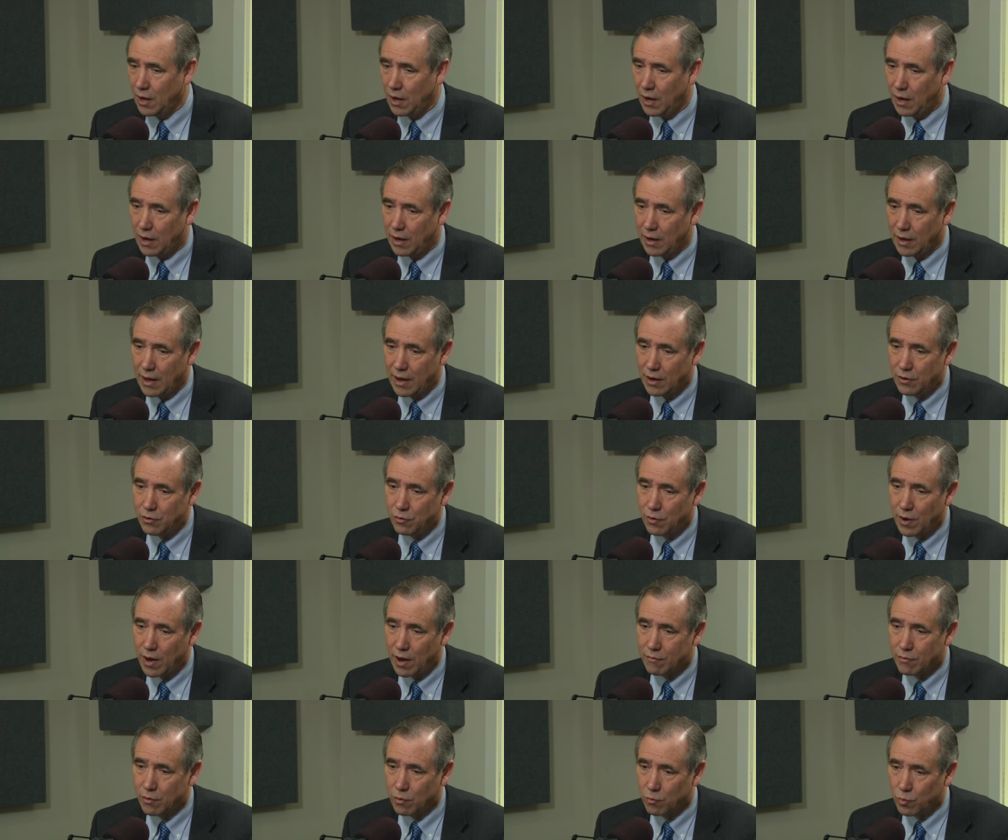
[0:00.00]
and you
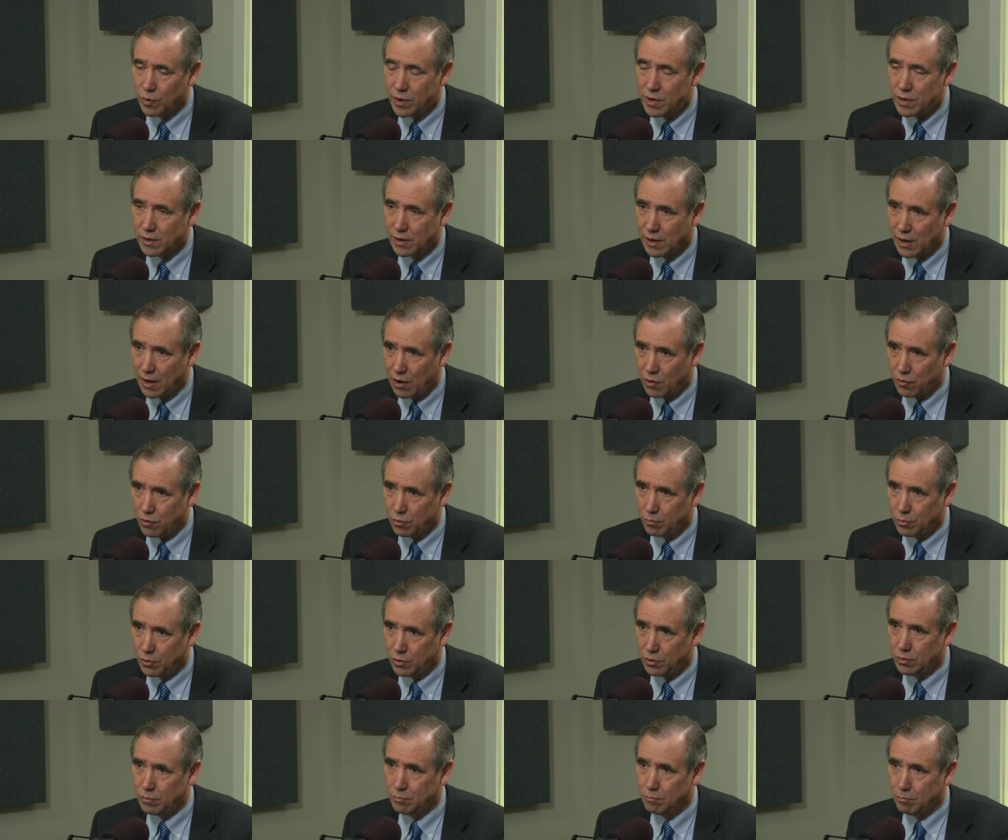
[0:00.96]
have a
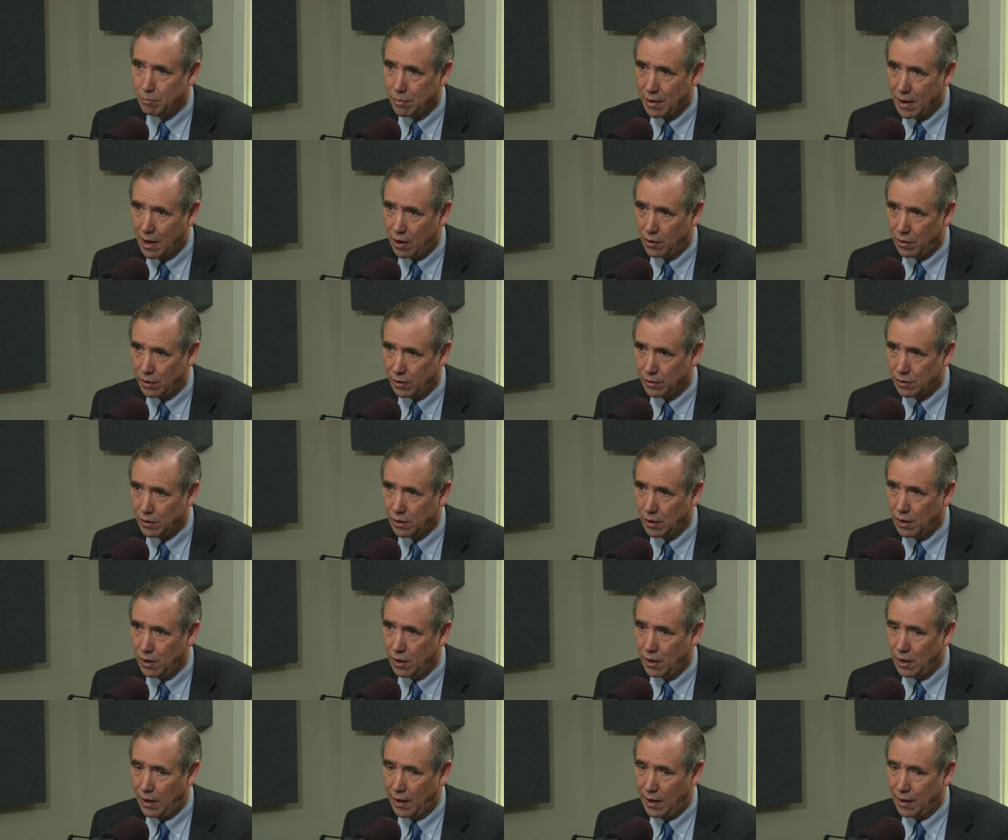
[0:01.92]
recountable ballot.
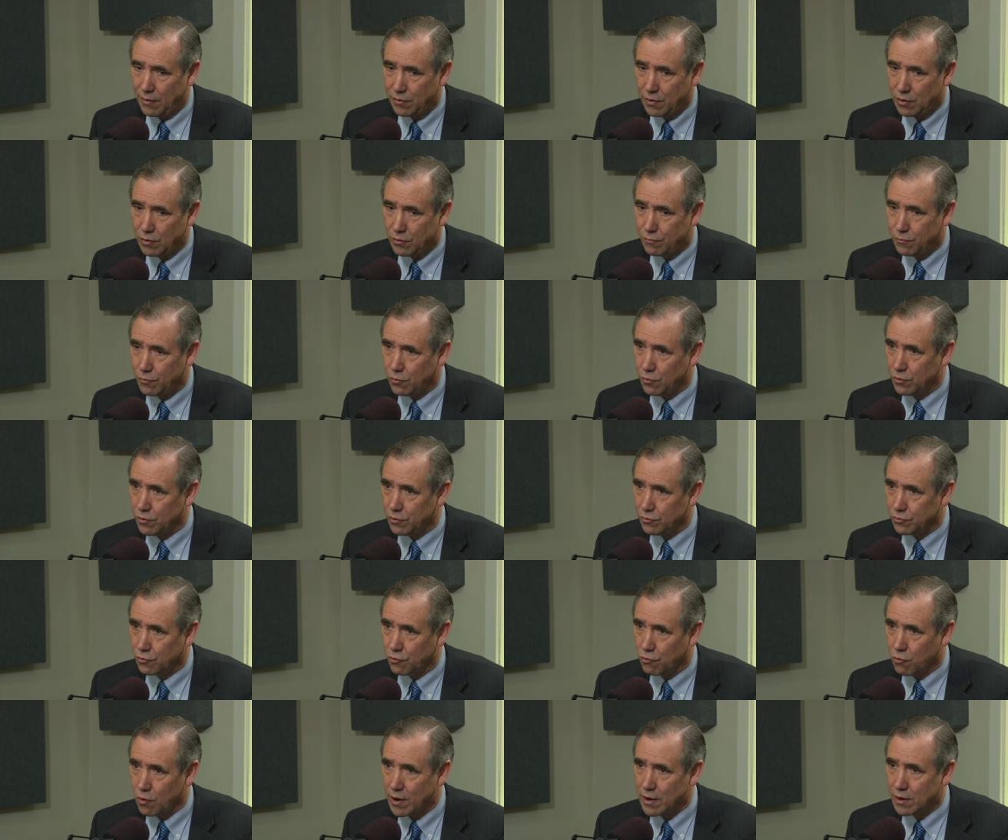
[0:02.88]
And therefore, there's
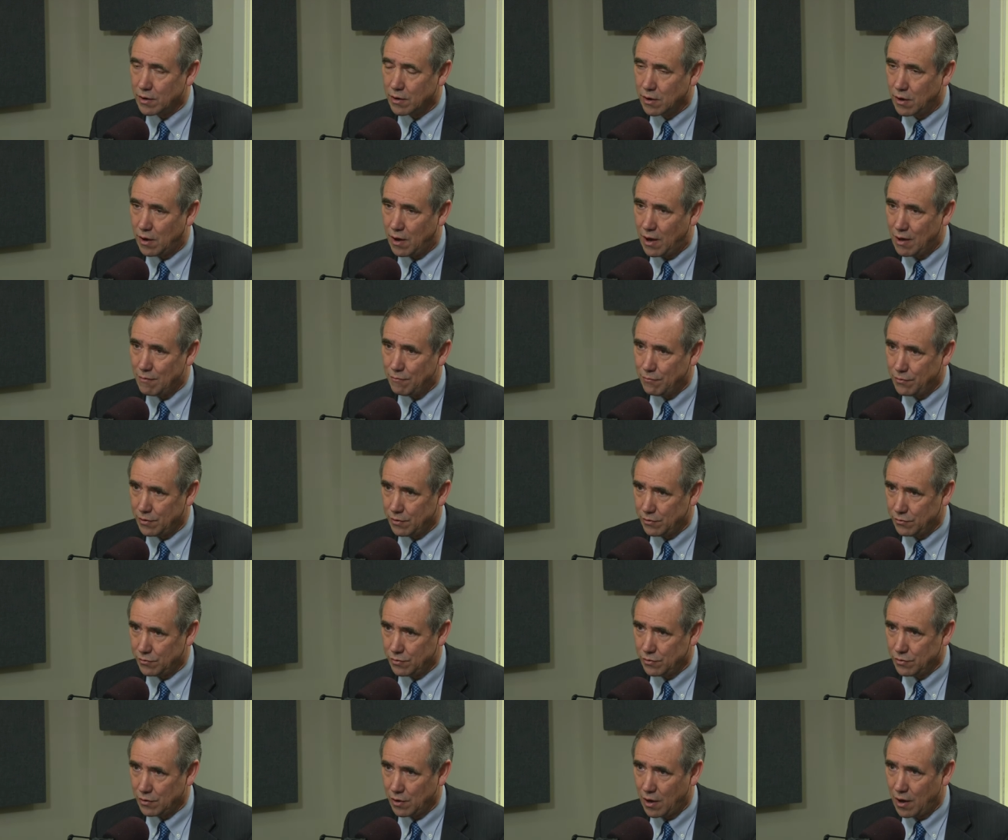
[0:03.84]
great
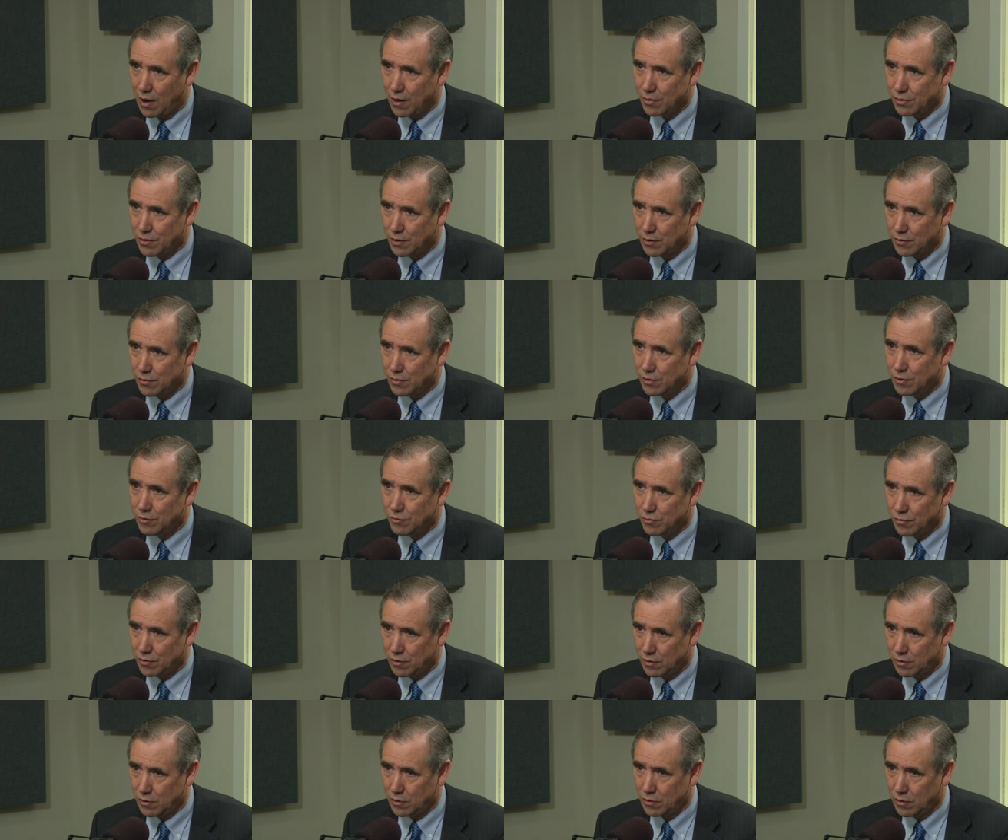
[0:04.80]
confidence in the
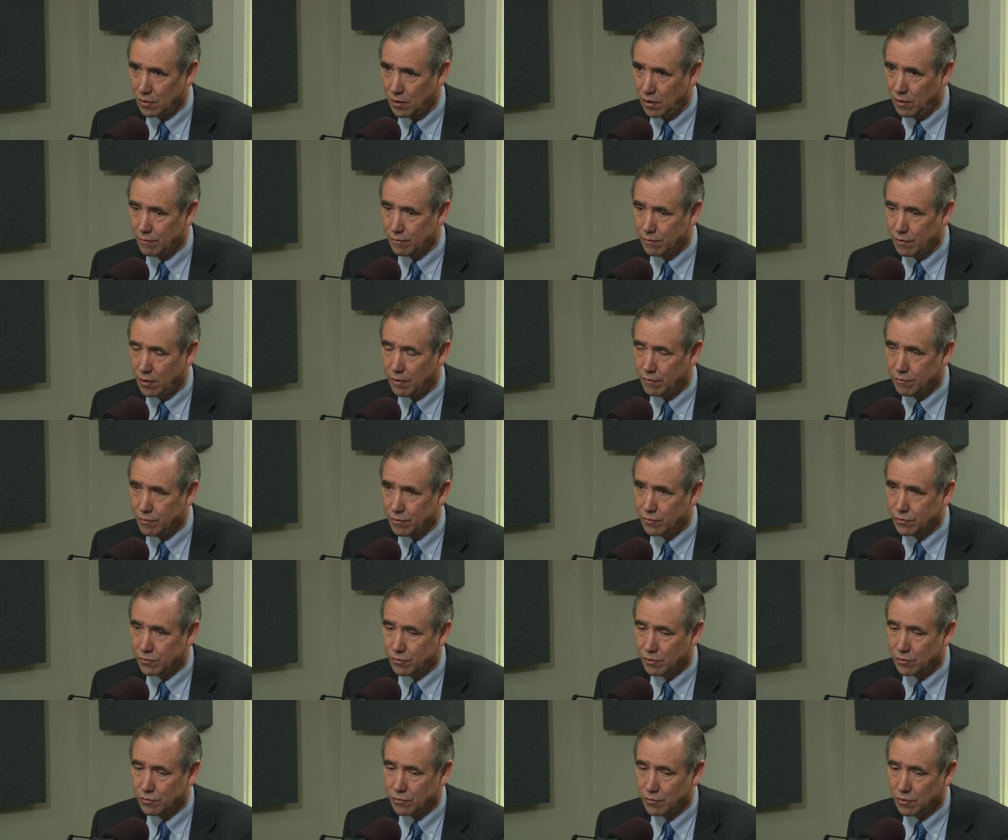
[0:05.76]
authenticity of the
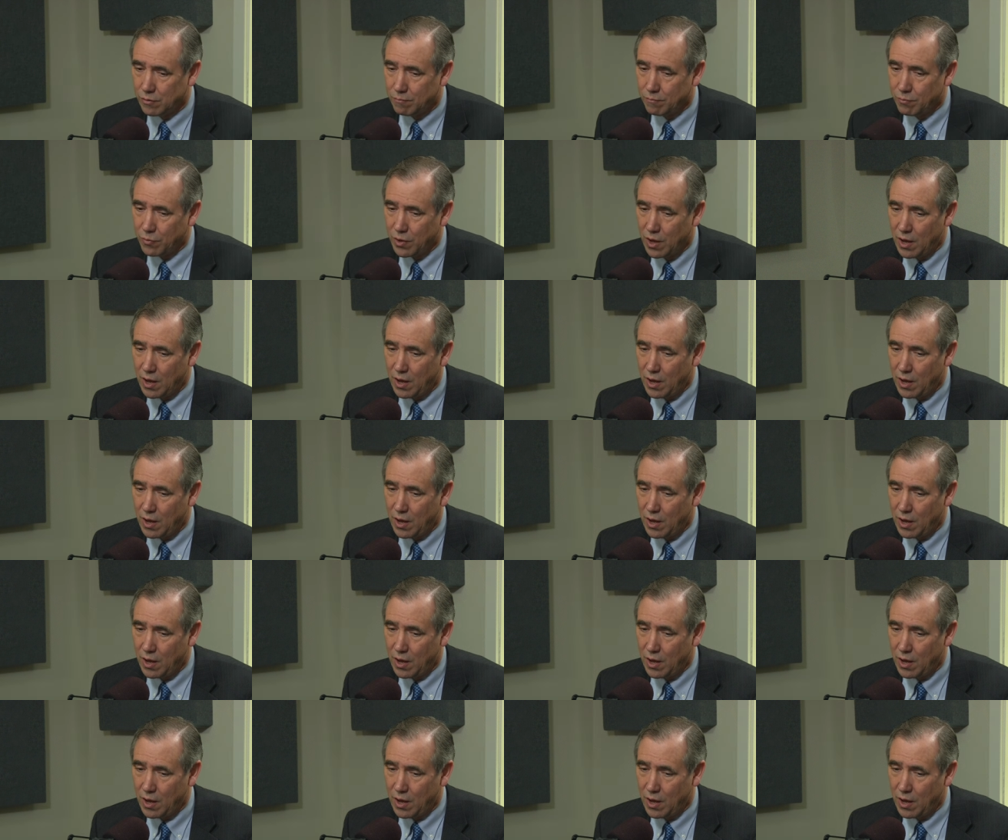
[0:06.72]
system.